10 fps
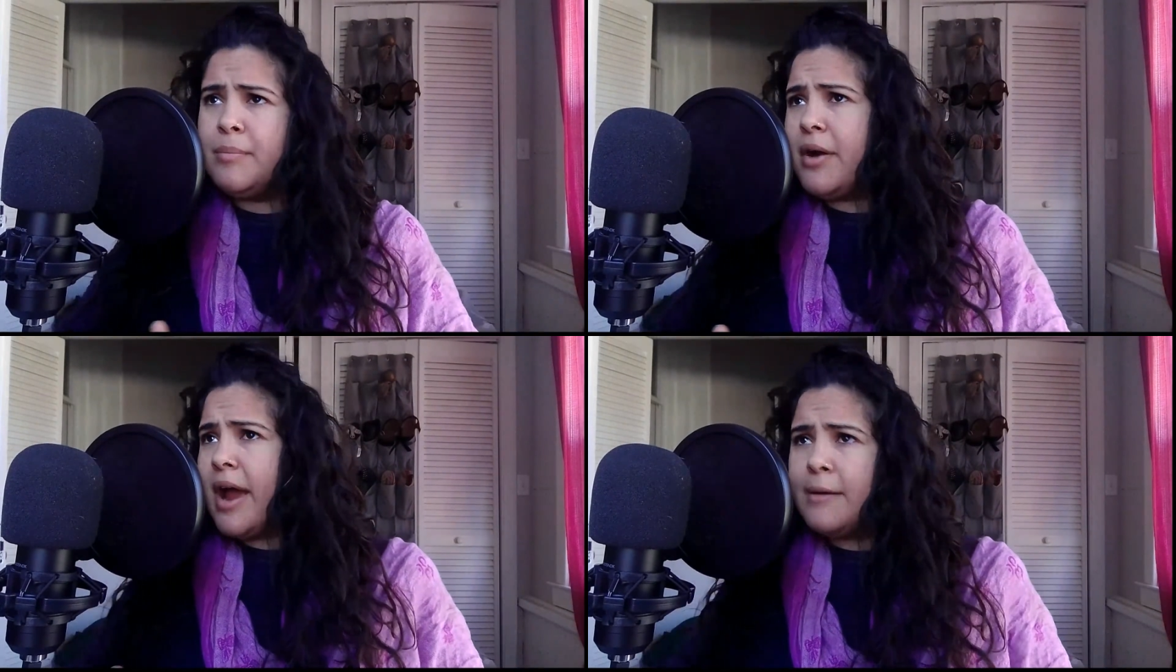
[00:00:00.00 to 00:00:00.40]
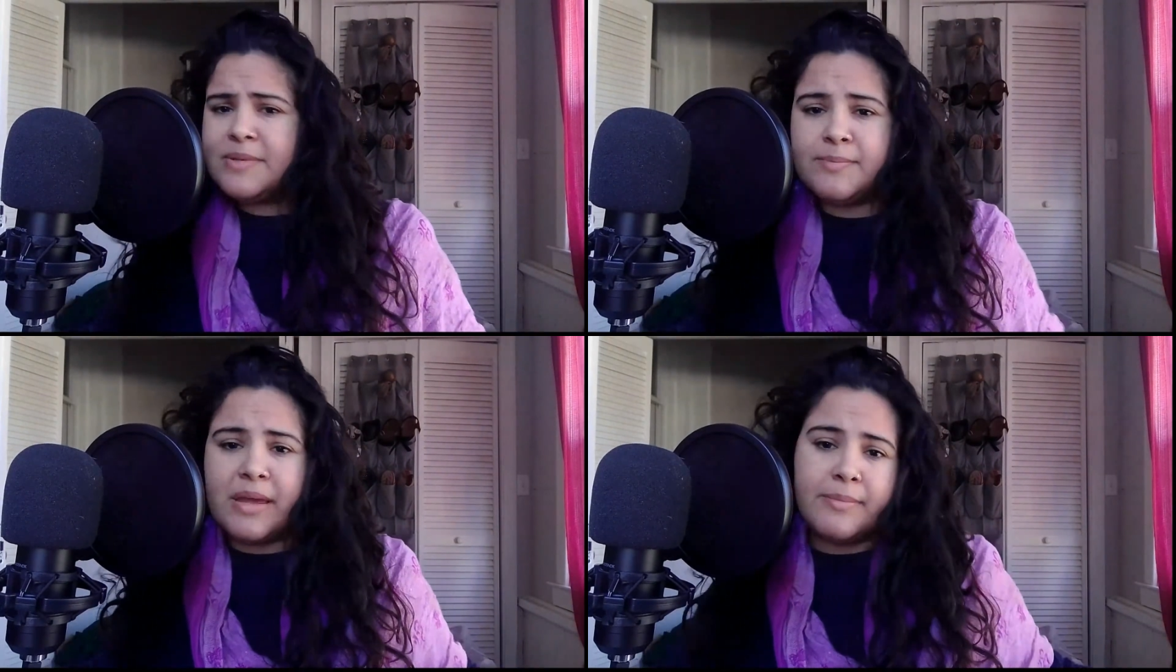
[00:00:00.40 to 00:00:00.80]
and
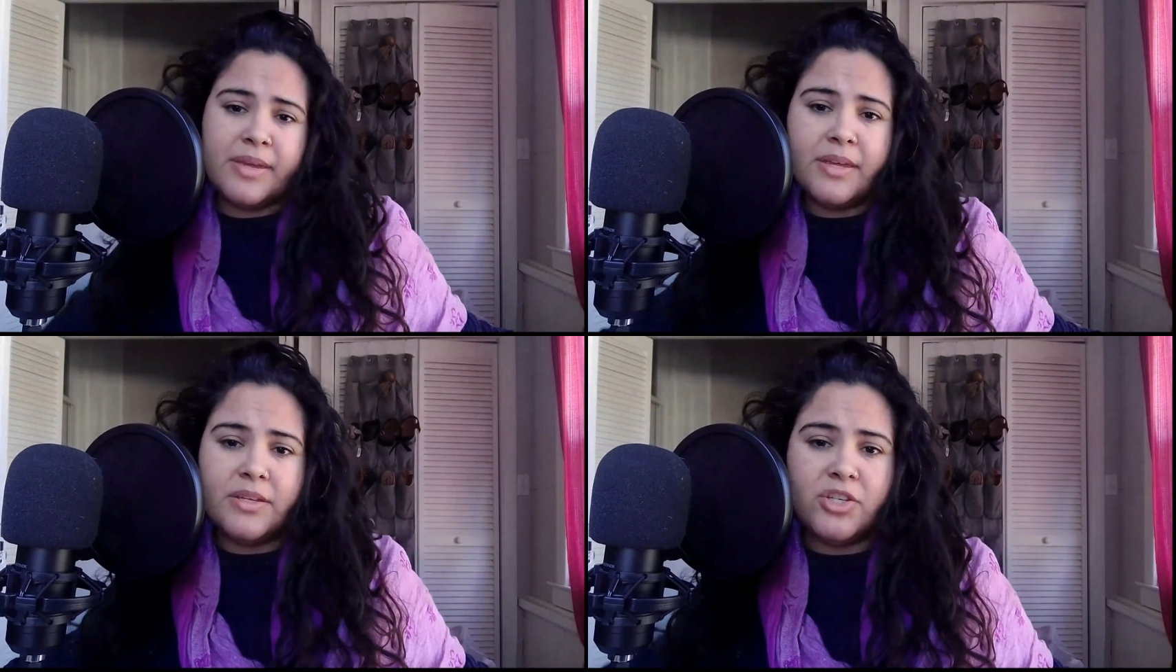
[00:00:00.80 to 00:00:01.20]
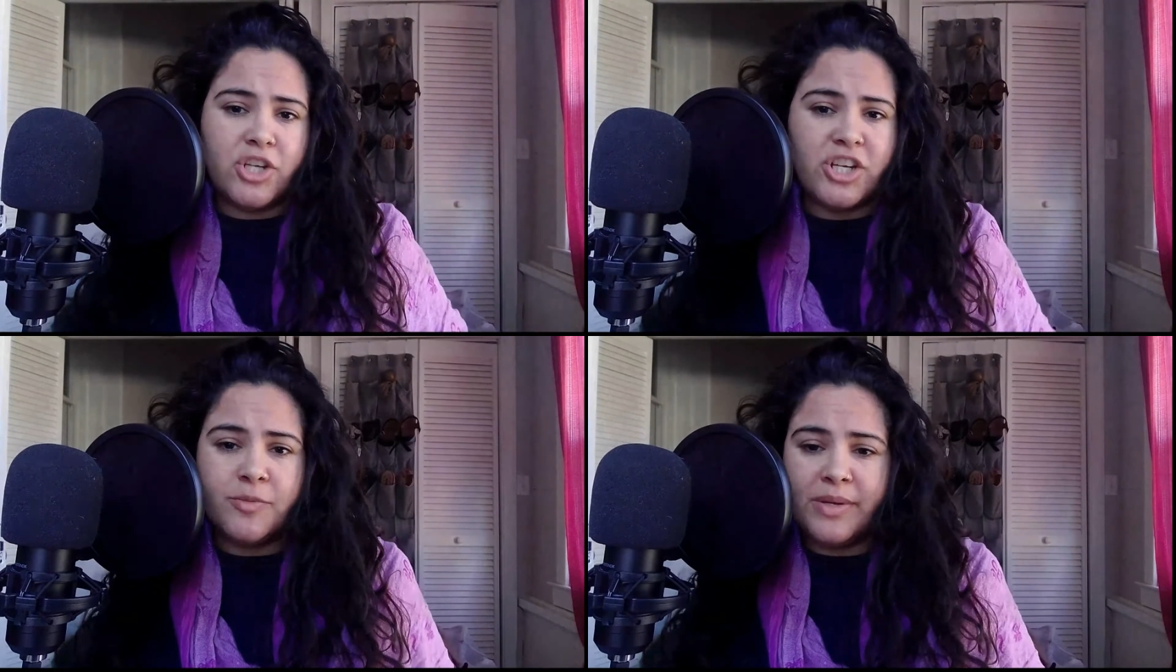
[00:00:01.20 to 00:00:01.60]
perhaps maybe
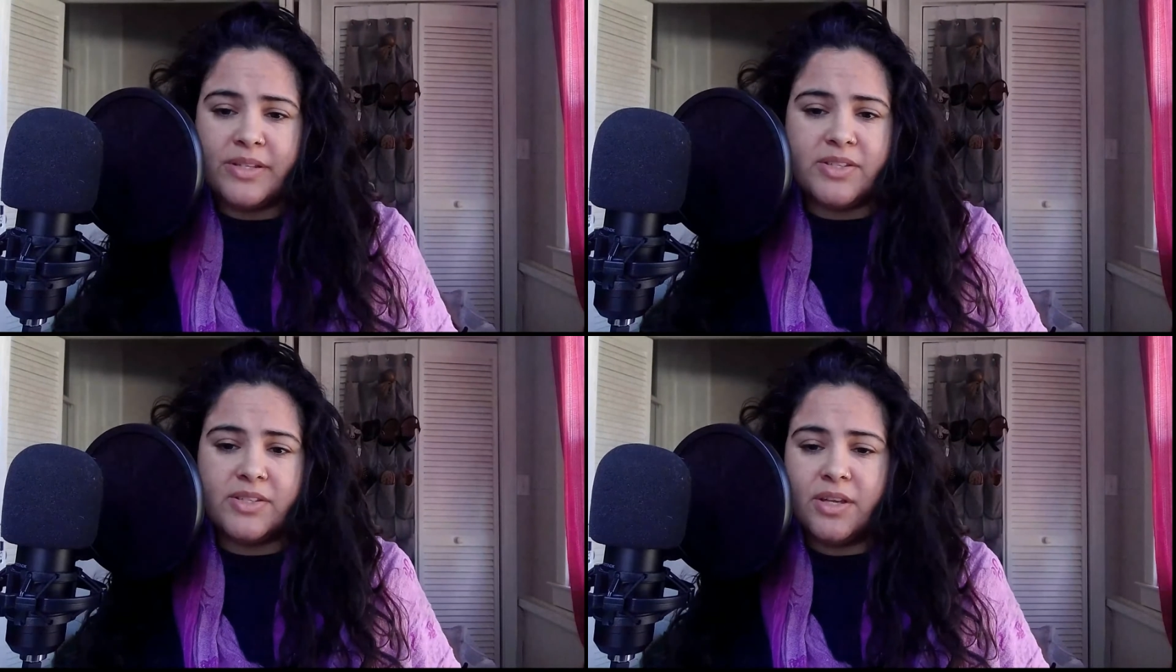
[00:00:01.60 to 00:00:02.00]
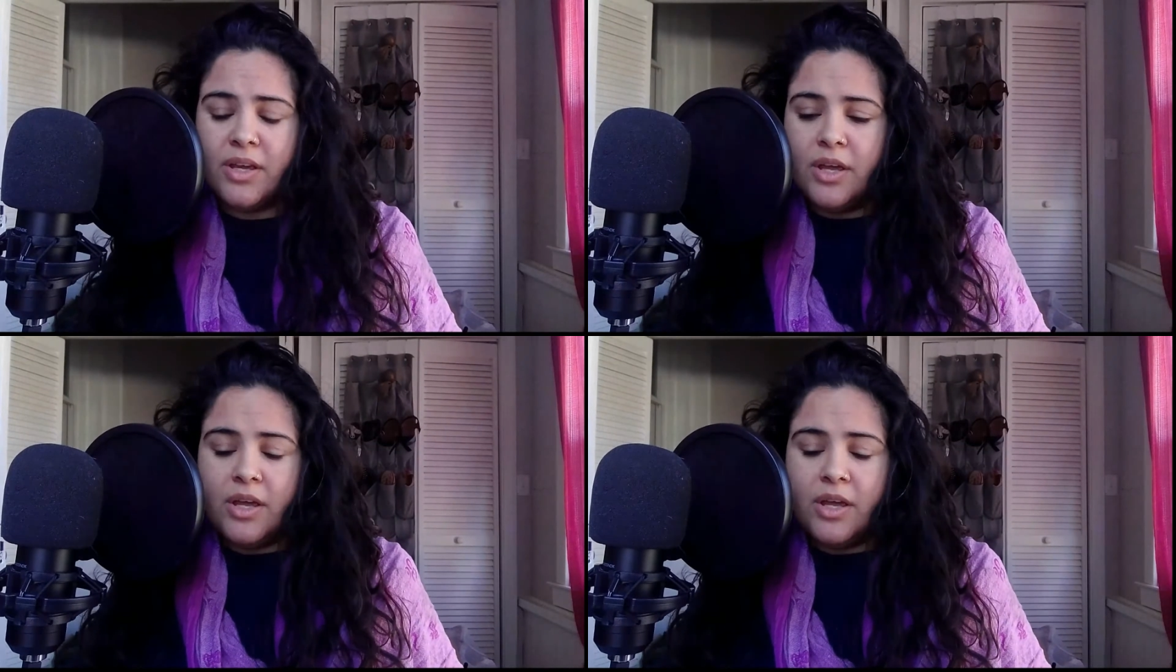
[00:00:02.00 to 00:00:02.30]
judgments